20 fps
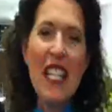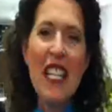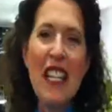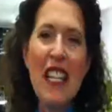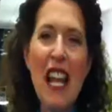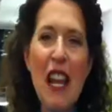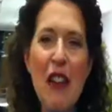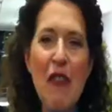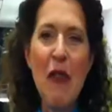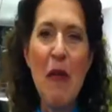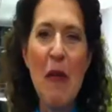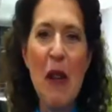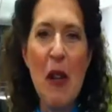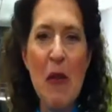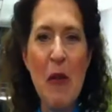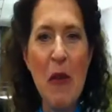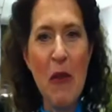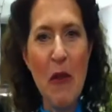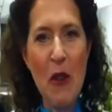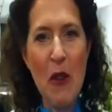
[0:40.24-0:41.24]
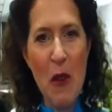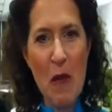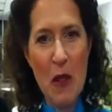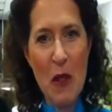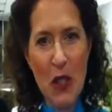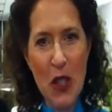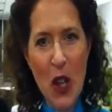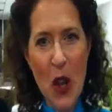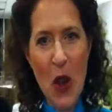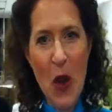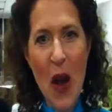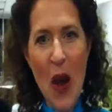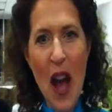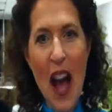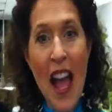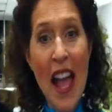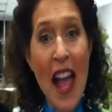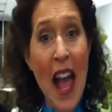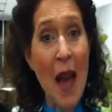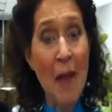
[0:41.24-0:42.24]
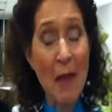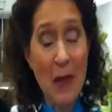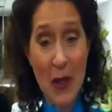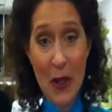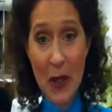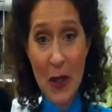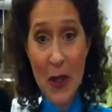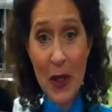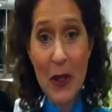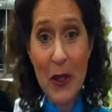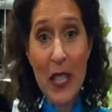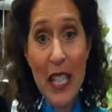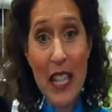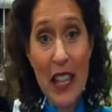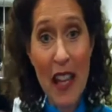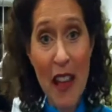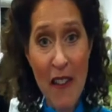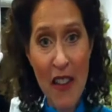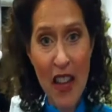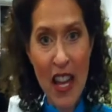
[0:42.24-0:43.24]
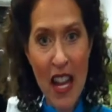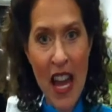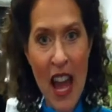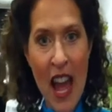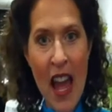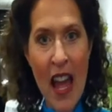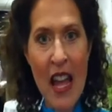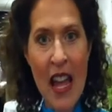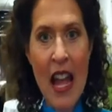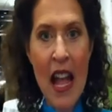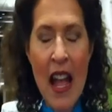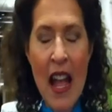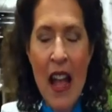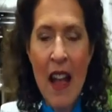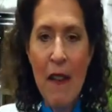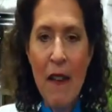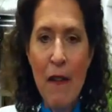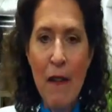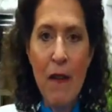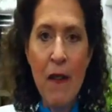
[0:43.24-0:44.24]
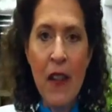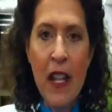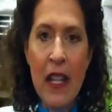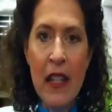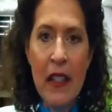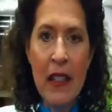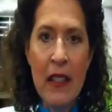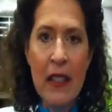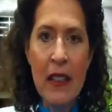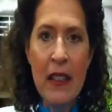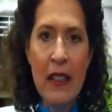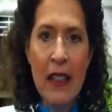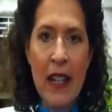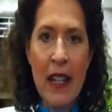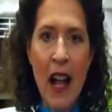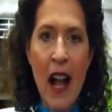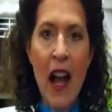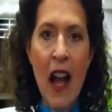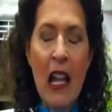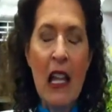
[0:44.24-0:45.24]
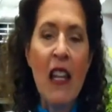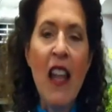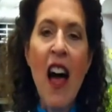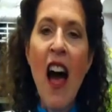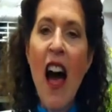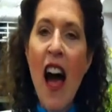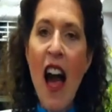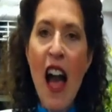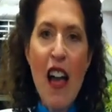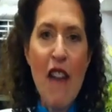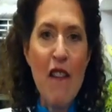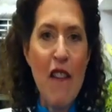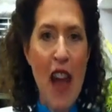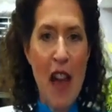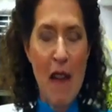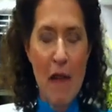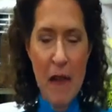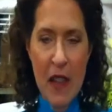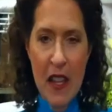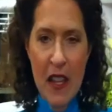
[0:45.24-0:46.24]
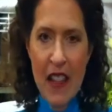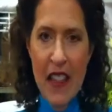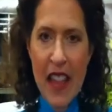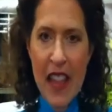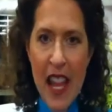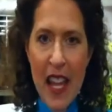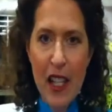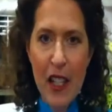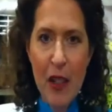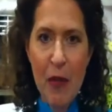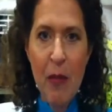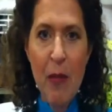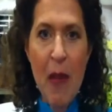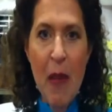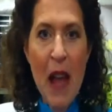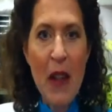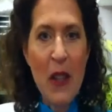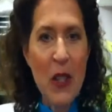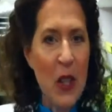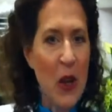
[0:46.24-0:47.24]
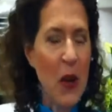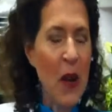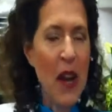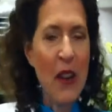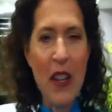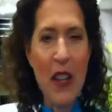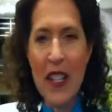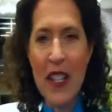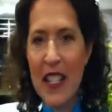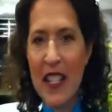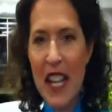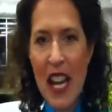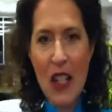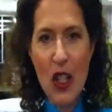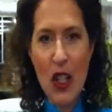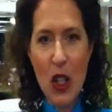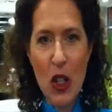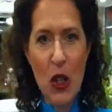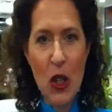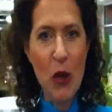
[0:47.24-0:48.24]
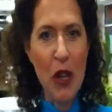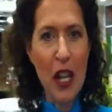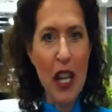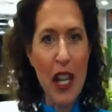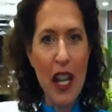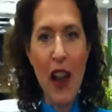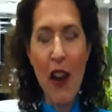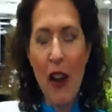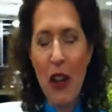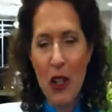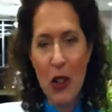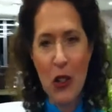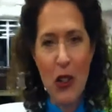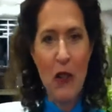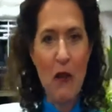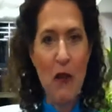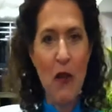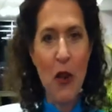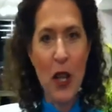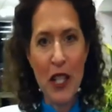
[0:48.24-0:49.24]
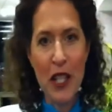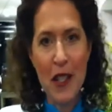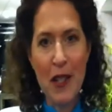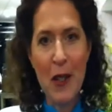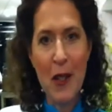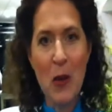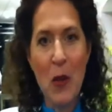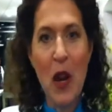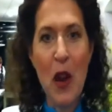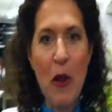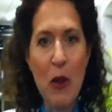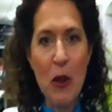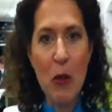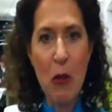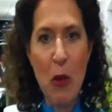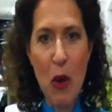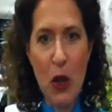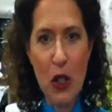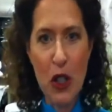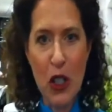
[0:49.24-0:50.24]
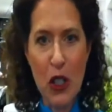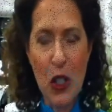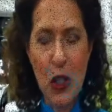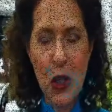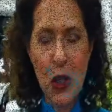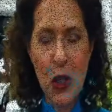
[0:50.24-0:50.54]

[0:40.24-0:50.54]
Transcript: What's it like for me to perform the show? I absolutely love it. I feel alive. I feel that bouncing around on stage and doing characters and voices is what I was born to